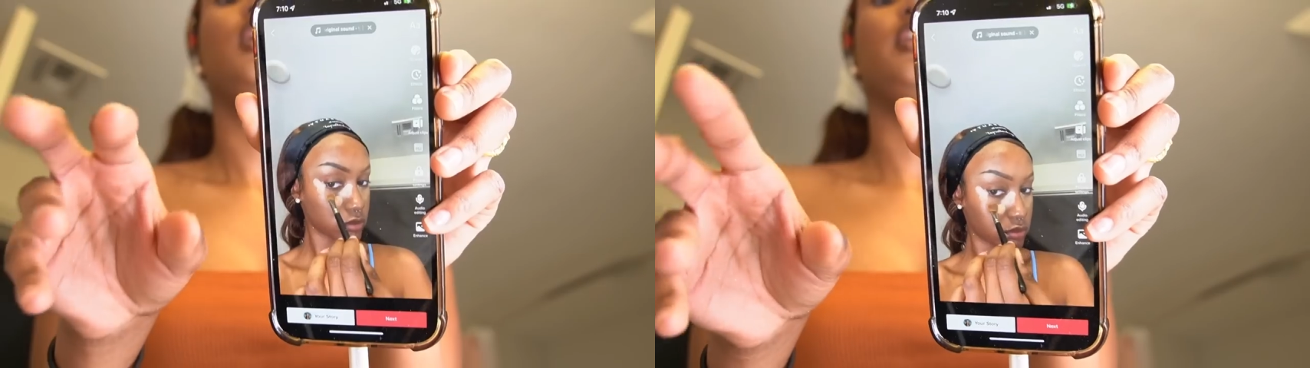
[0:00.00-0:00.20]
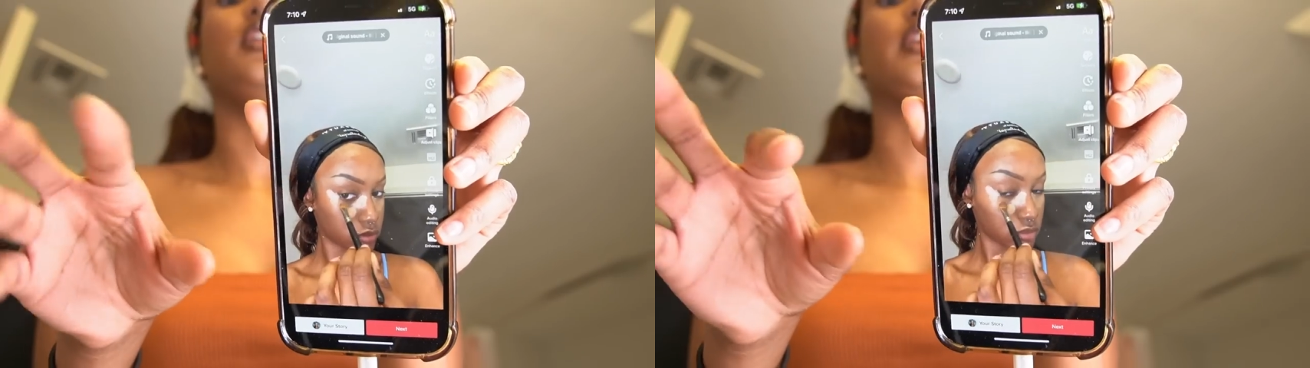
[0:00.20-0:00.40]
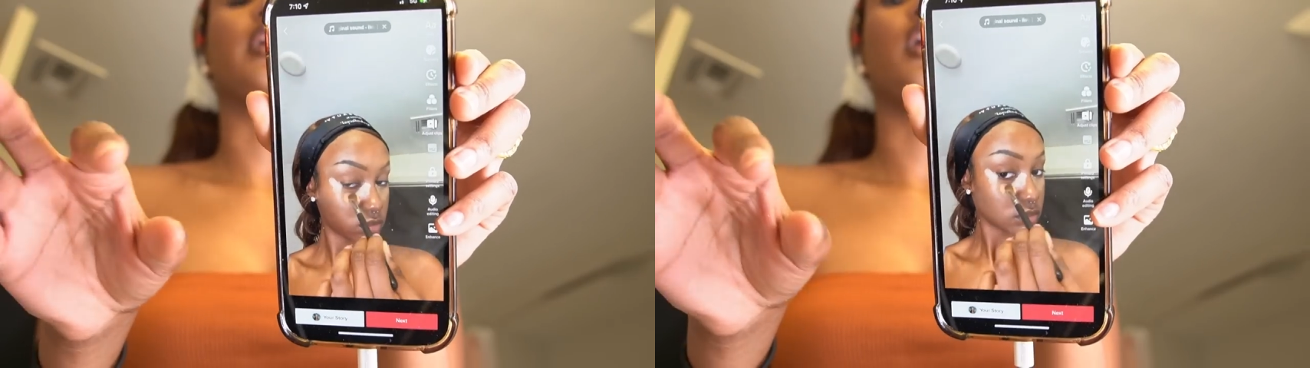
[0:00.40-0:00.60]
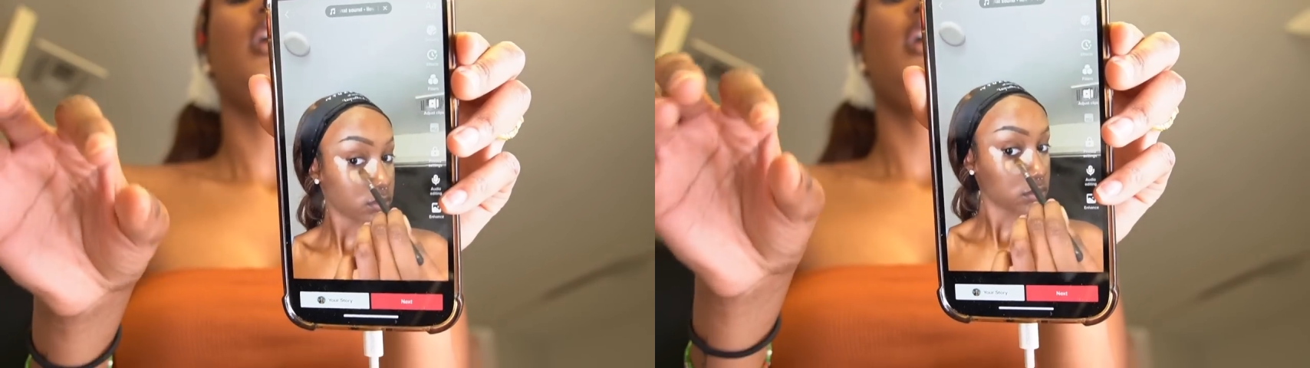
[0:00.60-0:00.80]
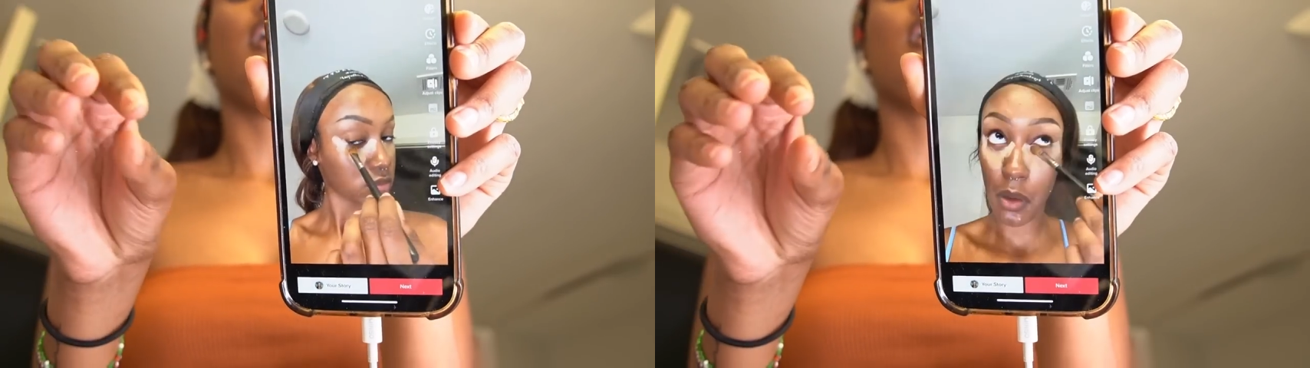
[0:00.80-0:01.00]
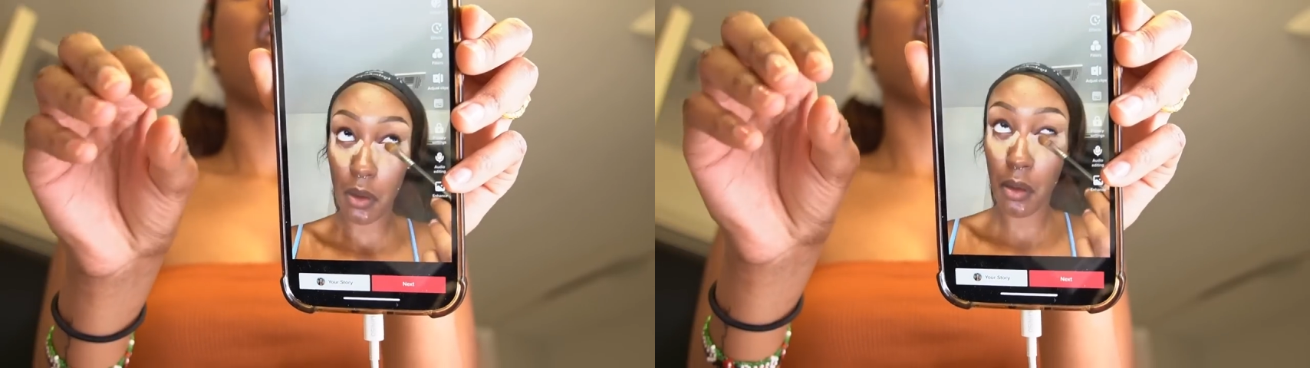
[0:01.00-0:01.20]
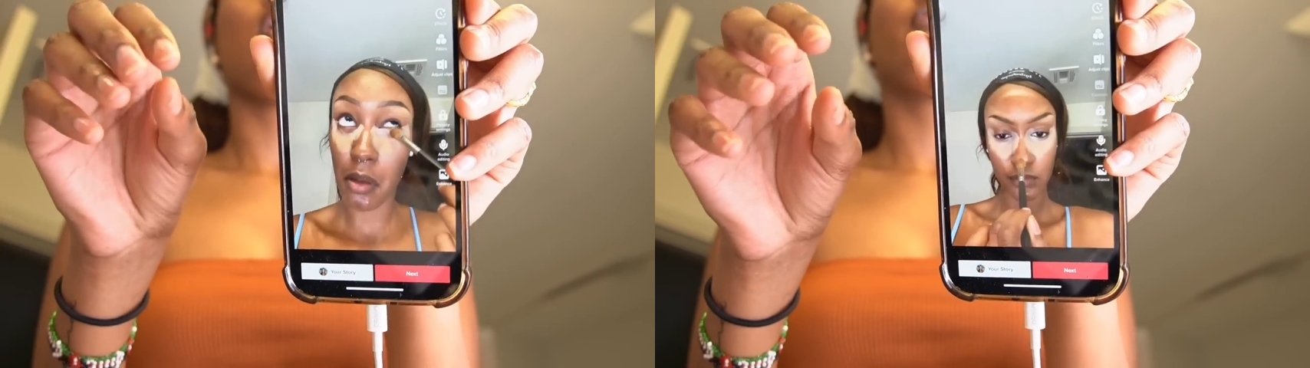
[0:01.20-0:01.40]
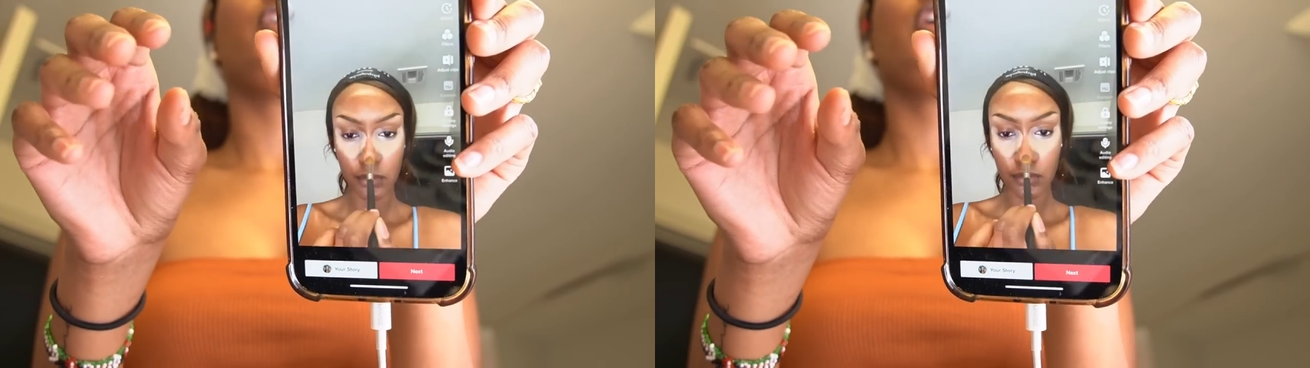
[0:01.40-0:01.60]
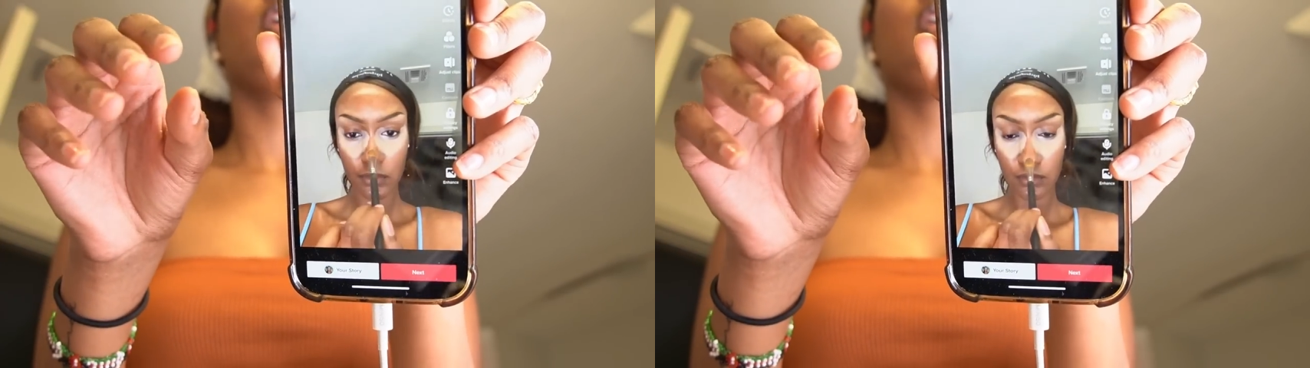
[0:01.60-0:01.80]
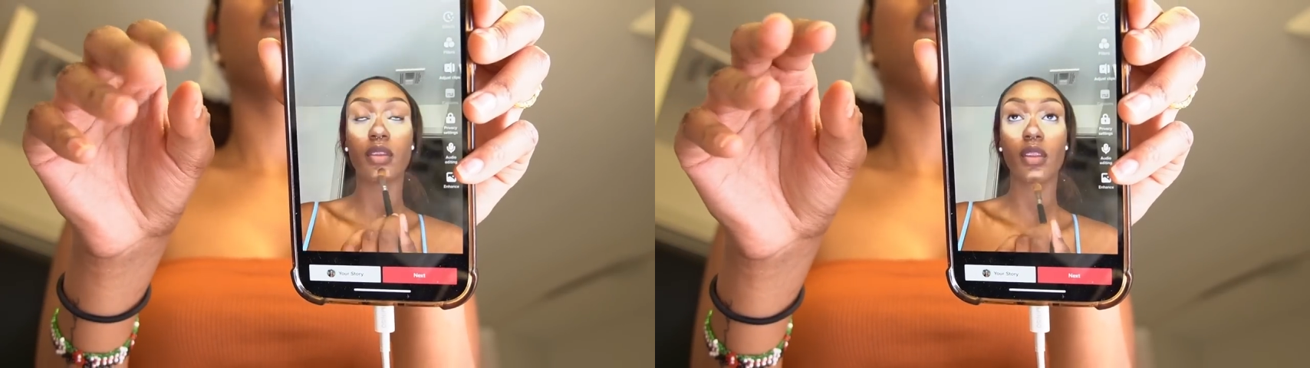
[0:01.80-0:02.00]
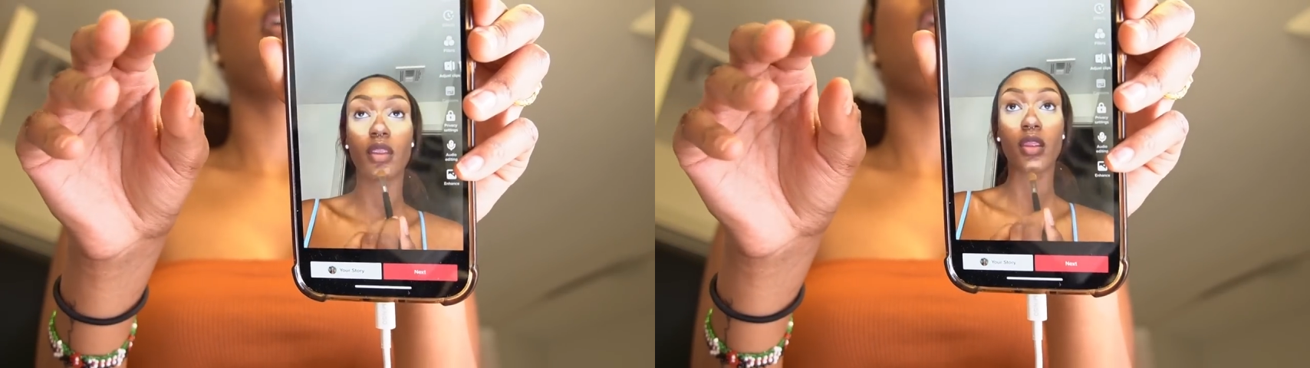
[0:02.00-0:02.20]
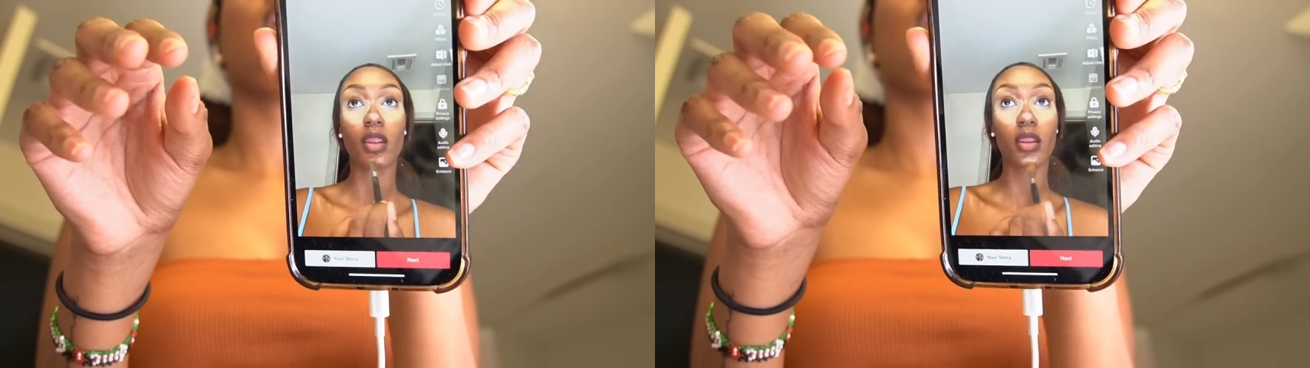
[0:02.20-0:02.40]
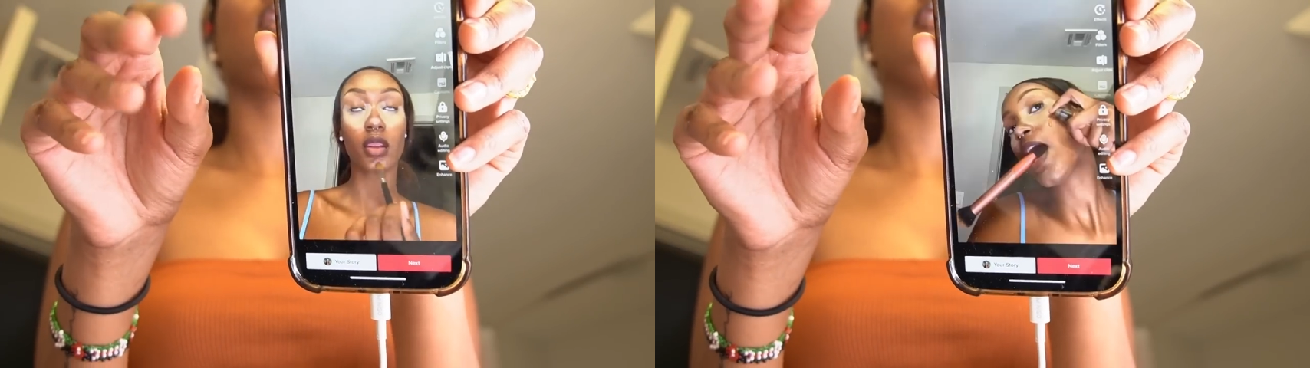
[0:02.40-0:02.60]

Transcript: And it's like, every heart